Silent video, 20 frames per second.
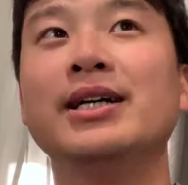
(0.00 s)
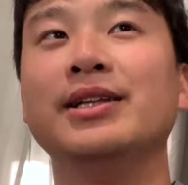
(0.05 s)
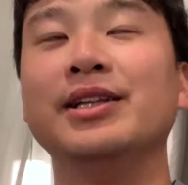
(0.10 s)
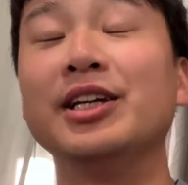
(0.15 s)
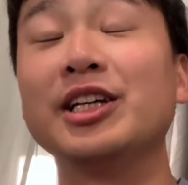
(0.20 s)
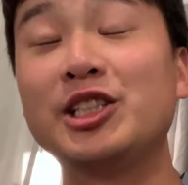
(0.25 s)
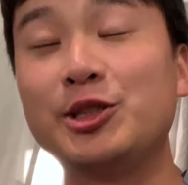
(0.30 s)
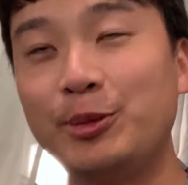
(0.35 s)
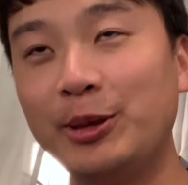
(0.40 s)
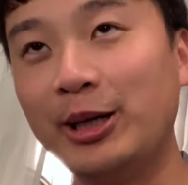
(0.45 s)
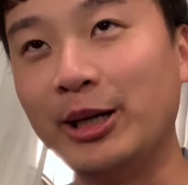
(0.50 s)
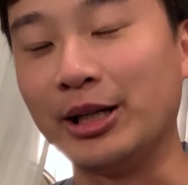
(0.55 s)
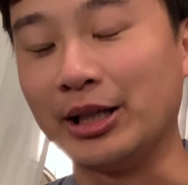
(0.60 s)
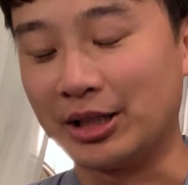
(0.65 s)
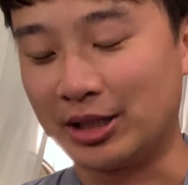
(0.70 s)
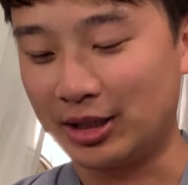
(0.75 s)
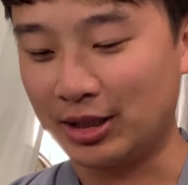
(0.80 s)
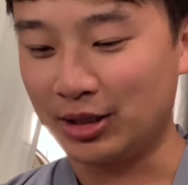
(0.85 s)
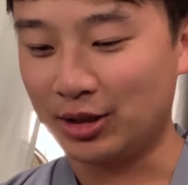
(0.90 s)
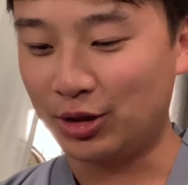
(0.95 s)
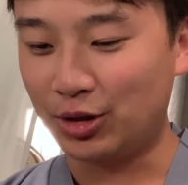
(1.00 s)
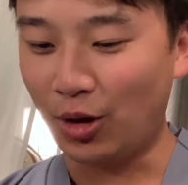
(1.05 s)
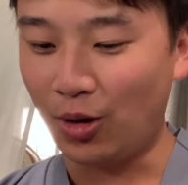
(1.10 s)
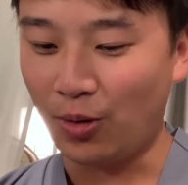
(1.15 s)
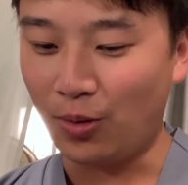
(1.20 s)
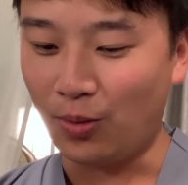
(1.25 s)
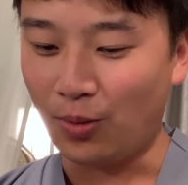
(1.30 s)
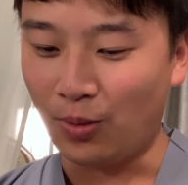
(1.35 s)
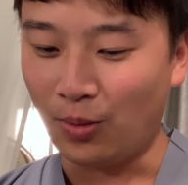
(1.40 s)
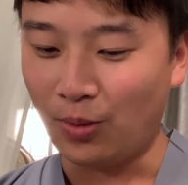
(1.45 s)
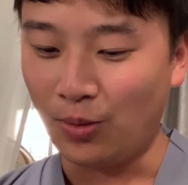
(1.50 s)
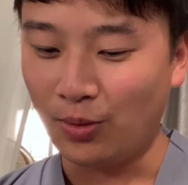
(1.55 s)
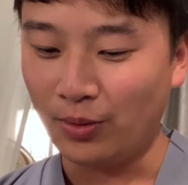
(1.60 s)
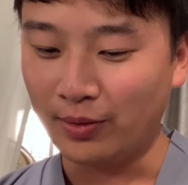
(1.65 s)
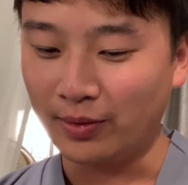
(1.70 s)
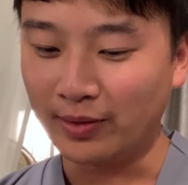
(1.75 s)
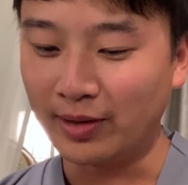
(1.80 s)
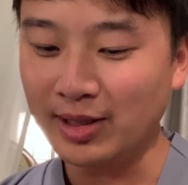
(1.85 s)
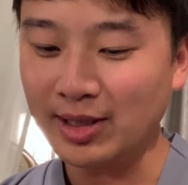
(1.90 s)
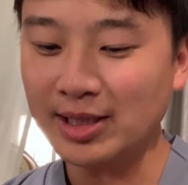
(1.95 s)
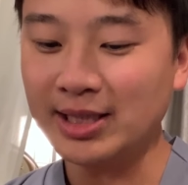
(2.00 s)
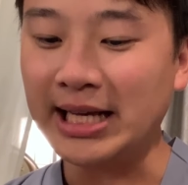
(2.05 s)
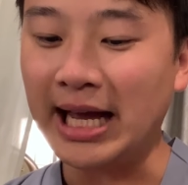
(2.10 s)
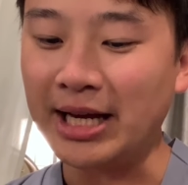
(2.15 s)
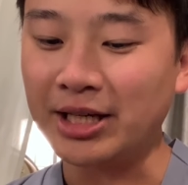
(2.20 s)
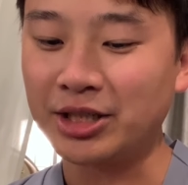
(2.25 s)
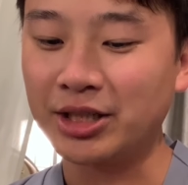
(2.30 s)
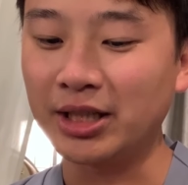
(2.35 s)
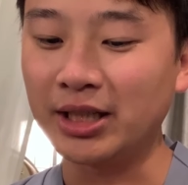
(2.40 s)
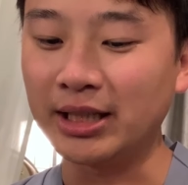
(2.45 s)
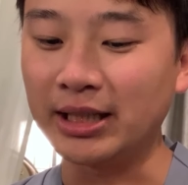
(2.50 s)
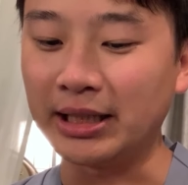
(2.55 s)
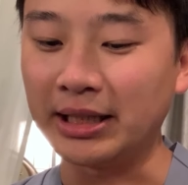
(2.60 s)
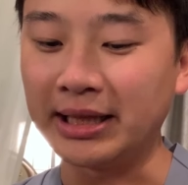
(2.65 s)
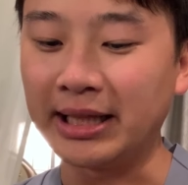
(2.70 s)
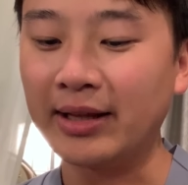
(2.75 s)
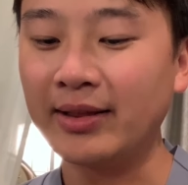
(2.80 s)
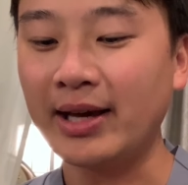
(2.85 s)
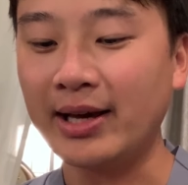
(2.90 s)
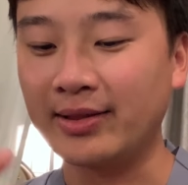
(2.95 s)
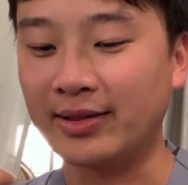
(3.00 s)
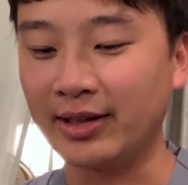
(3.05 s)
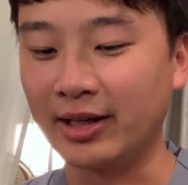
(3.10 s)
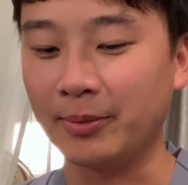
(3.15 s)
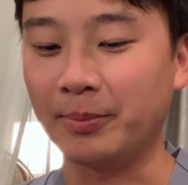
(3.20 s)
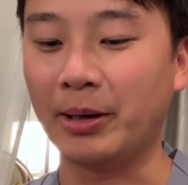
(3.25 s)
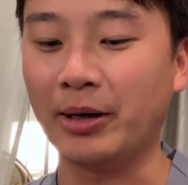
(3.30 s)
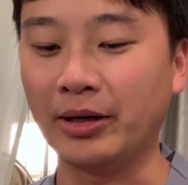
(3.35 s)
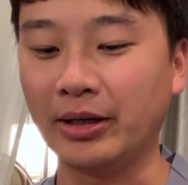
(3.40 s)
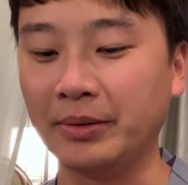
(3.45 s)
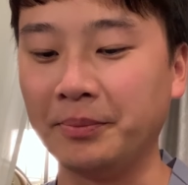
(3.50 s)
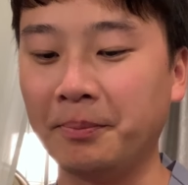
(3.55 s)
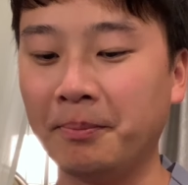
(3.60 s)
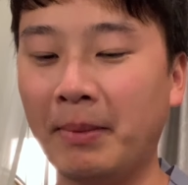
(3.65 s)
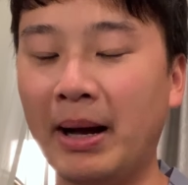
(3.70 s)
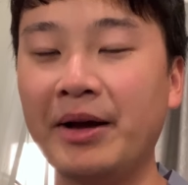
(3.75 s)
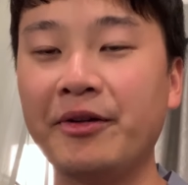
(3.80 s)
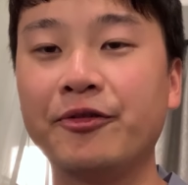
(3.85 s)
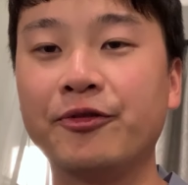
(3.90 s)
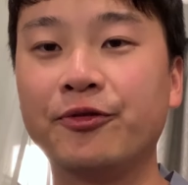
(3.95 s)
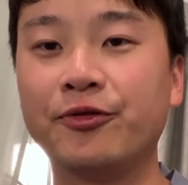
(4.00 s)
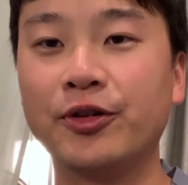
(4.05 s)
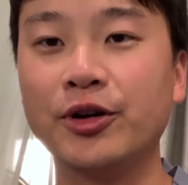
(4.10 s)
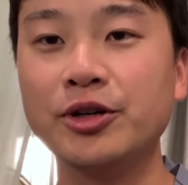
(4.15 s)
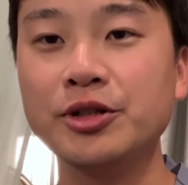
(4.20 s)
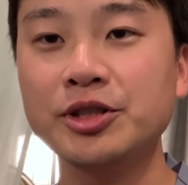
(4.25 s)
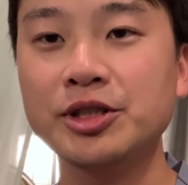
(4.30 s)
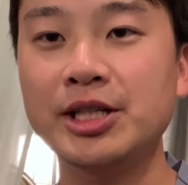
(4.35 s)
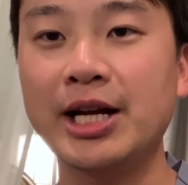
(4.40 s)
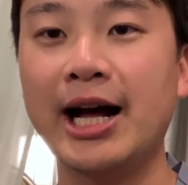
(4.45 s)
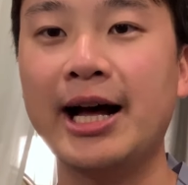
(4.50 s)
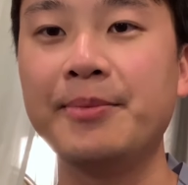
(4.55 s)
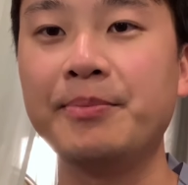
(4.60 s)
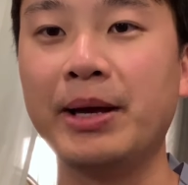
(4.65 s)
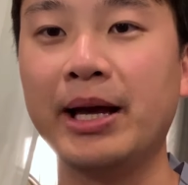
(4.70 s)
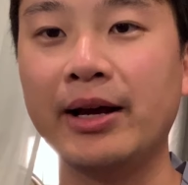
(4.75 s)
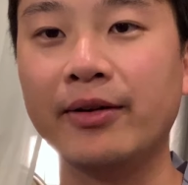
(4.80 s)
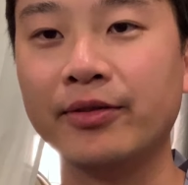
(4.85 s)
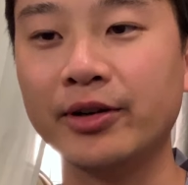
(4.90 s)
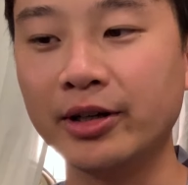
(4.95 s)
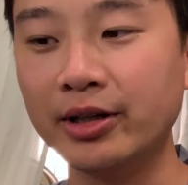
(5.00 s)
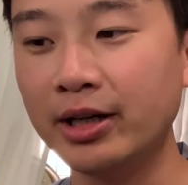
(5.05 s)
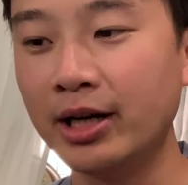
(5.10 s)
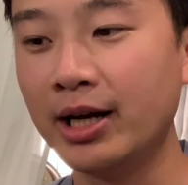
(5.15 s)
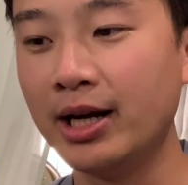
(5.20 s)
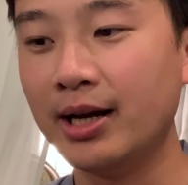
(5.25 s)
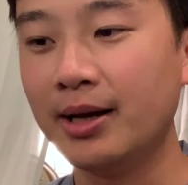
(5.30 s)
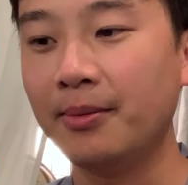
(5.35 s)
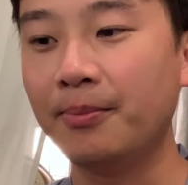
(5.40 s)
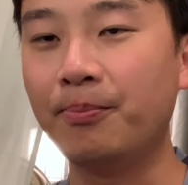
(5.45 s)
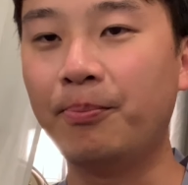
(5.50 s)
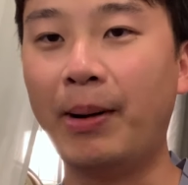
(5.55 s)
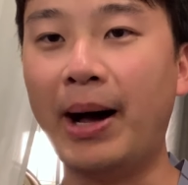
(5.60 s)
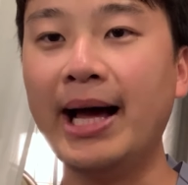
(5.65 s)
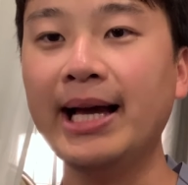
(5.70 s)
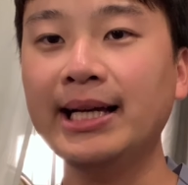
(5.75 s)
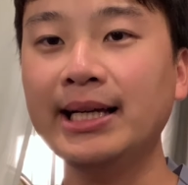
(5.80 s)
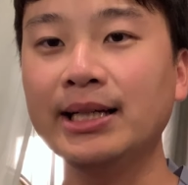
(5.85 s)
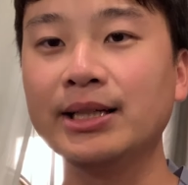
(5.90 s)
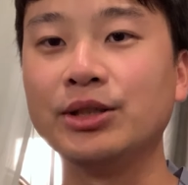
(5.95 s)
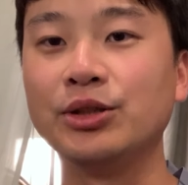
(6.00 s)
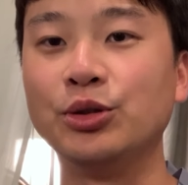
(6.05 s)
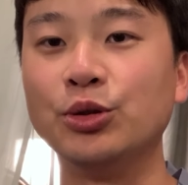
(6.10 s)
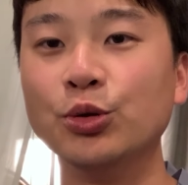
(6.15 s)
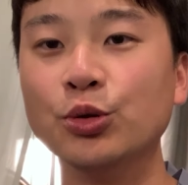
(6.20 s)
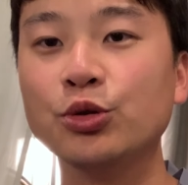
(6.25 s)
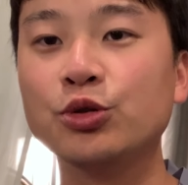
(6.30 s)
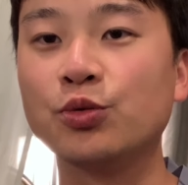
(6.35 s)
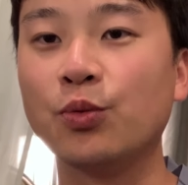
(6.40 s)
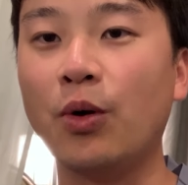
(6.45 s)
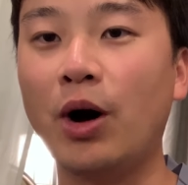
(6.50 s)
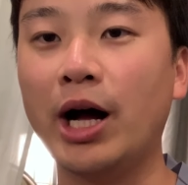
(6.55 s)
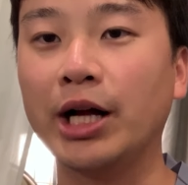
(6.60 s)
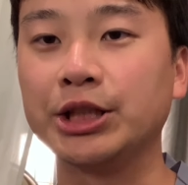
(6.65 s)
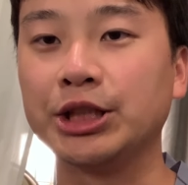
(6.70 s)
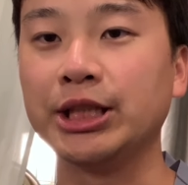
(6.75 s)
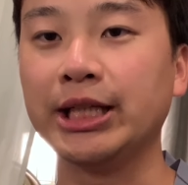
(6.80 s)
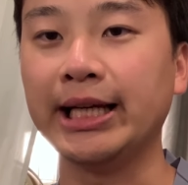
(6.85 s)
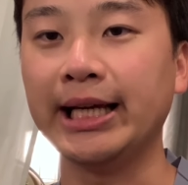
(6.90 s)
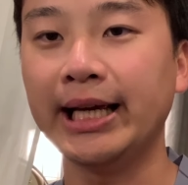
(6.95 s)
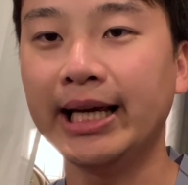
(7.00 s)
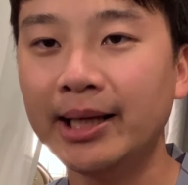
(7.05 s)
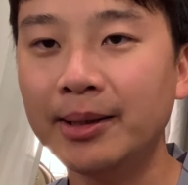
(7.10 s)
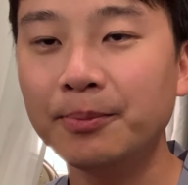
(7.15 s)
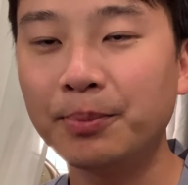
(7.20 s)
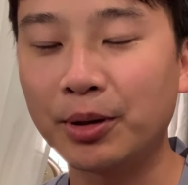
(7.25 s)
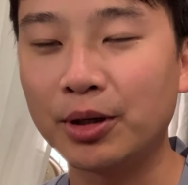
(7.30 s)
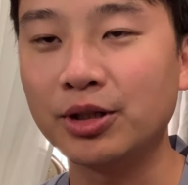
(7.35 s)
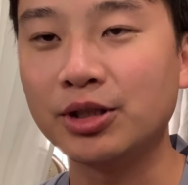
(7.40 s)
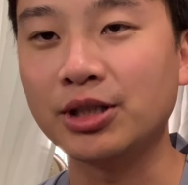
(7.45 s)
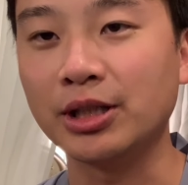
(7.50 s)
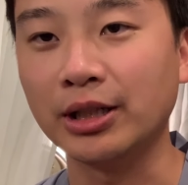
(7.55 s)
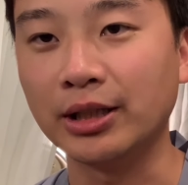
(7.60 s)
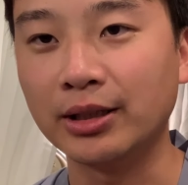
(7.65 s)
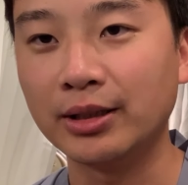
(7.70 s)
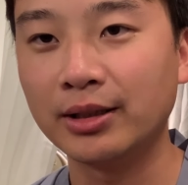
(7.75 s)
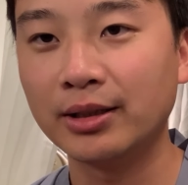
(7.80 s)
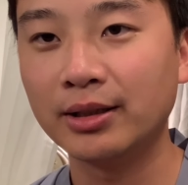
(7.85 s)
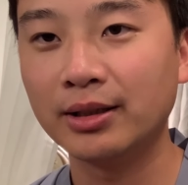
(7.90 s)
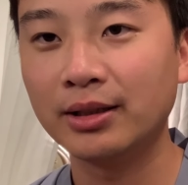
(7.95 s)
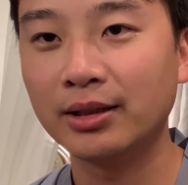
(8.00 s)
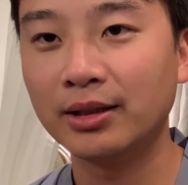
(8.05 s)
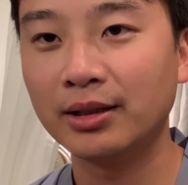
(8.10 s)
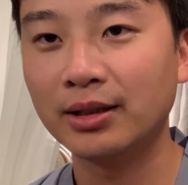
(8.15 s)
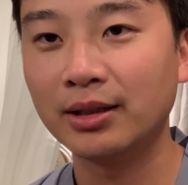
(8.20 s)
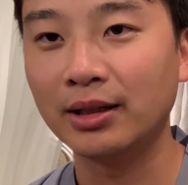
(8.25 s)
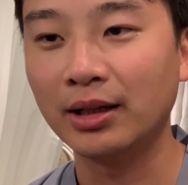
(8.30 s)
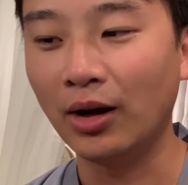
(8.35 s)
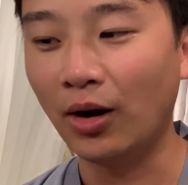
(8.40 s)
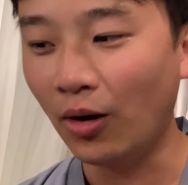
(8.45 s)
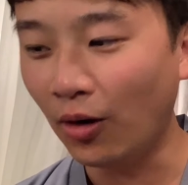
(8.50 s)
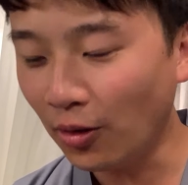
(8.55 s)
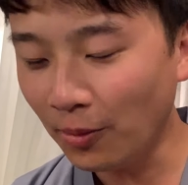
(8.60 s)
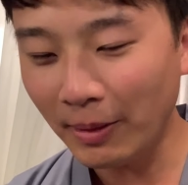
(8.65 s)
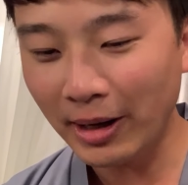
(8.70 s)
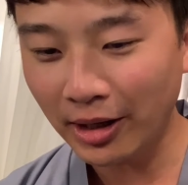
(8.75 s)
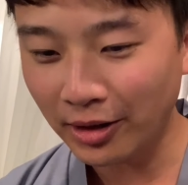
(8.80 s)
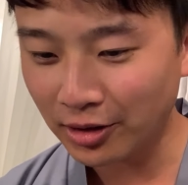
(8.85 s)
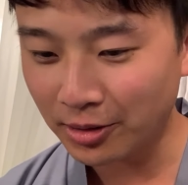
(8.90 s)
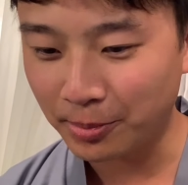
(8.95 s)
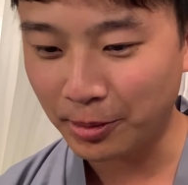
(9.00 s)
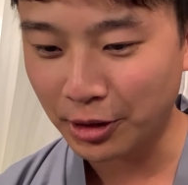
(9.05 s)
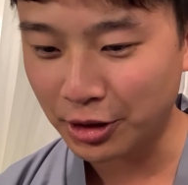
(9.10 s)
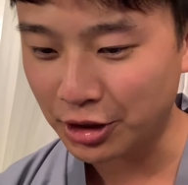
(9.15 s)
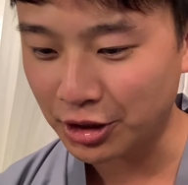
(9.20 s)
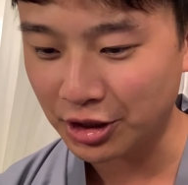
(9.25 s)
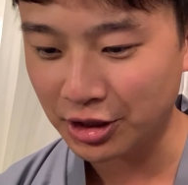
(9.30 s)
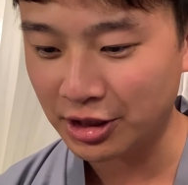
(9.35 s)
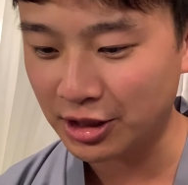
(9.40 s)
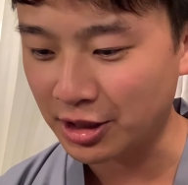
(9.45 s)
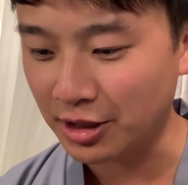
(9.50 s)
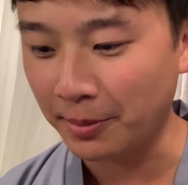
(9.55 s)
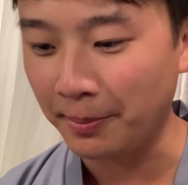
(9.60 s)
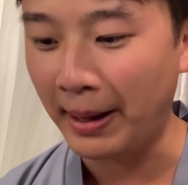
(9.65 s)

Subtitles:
the experience. So this is actually, now that I think about it, my first time ever buying a used watch in person. All my other purchases in the